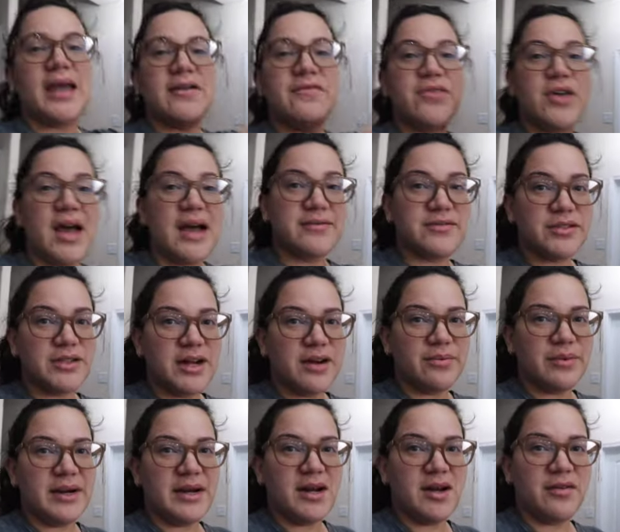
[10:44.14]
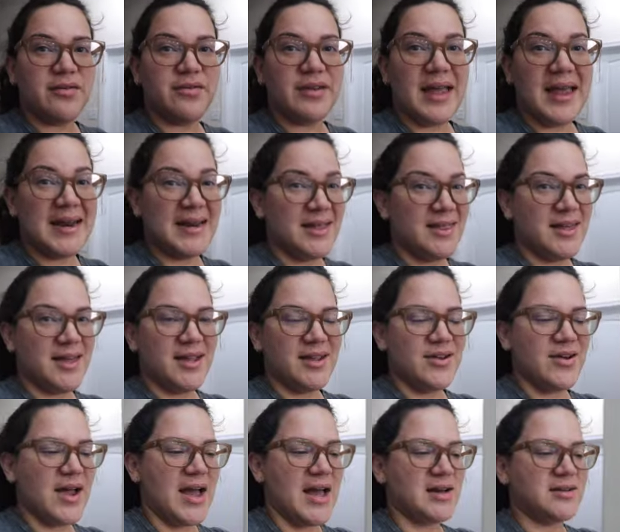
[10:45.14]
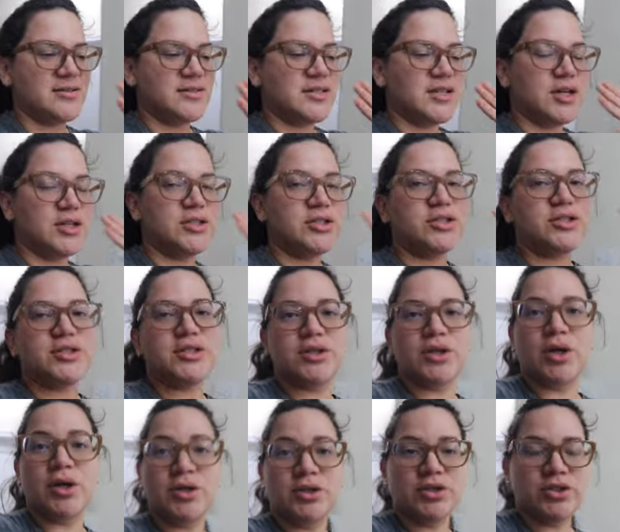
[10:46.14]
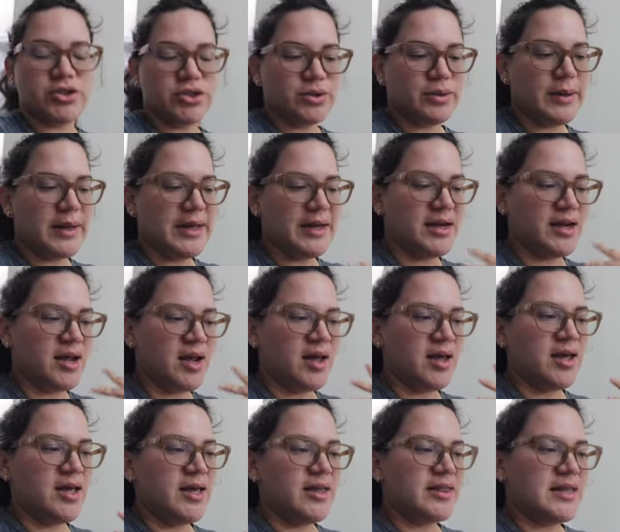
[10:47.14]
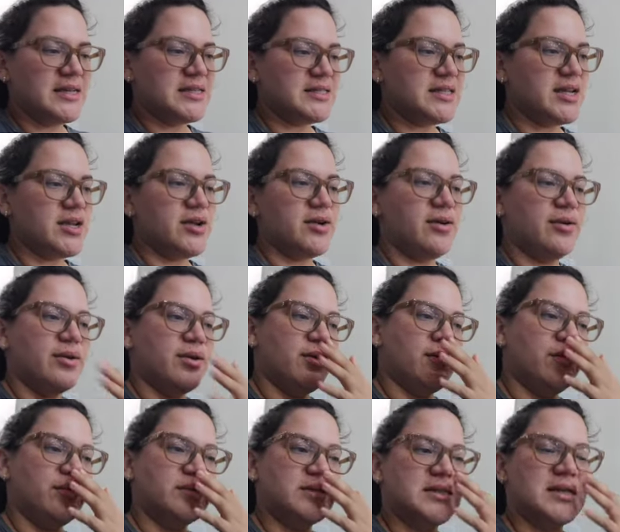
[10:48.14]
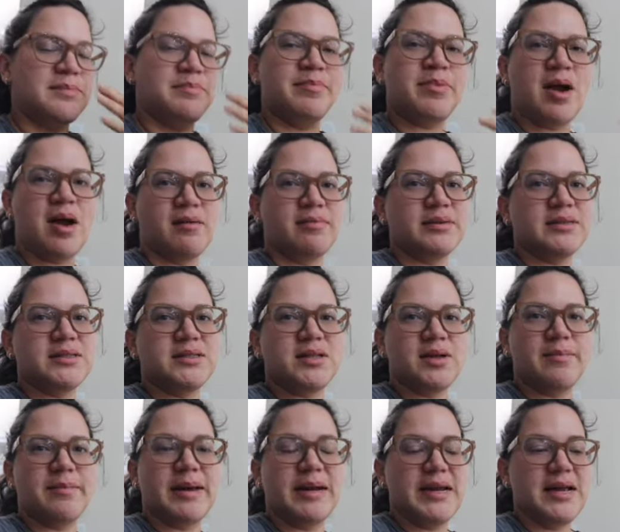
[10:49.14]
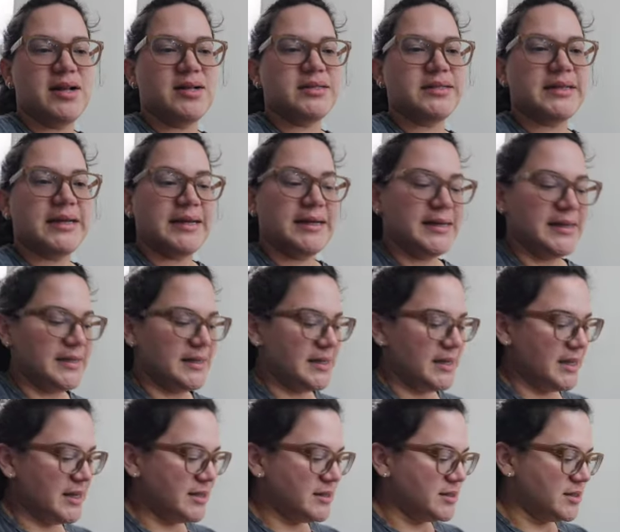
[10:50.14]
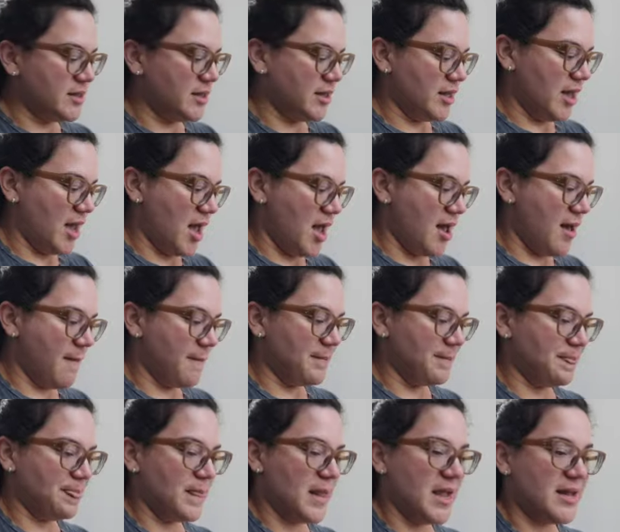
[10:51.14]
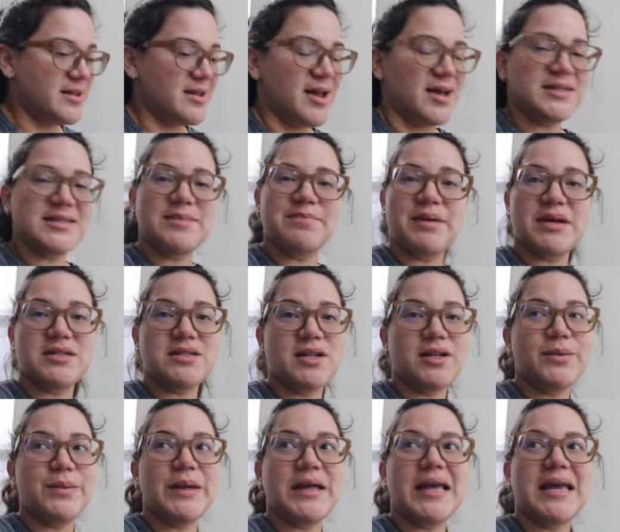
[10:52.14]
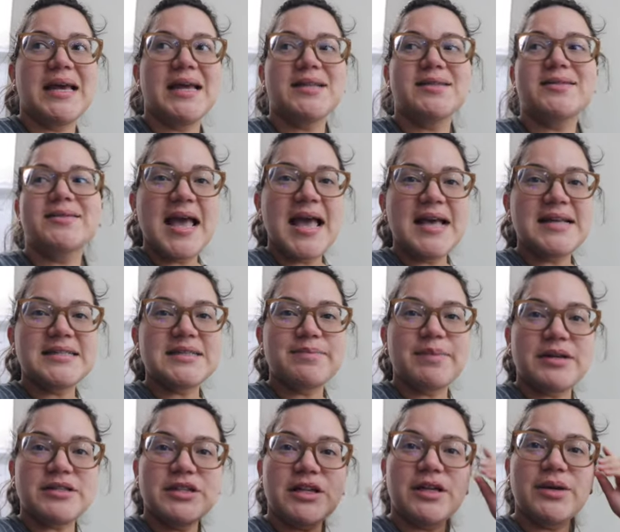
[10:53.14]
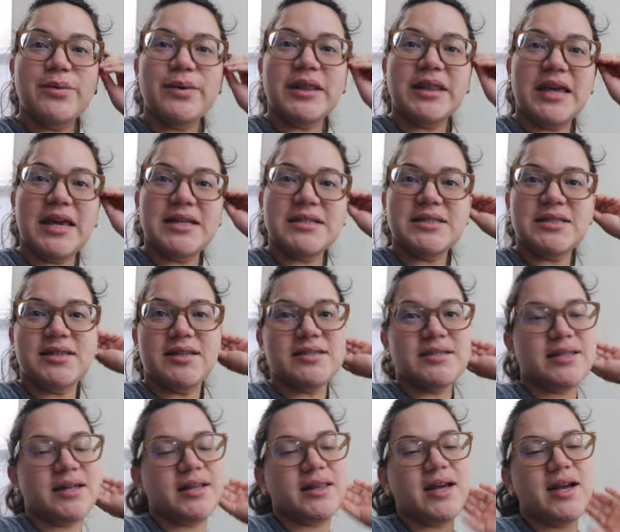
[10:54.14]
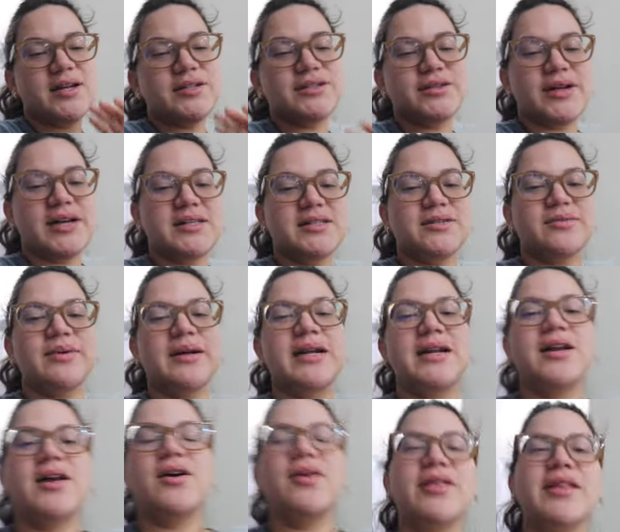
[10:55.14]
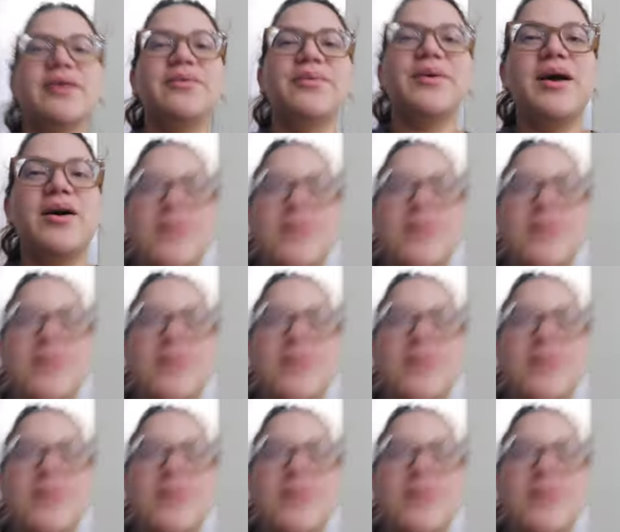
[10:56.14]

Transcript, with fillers: if you have to get rid of anything in your house just do it things that you don't use that probably somebody else needed um, and yeah especially with kids especially with kids and things like that you guys already know that we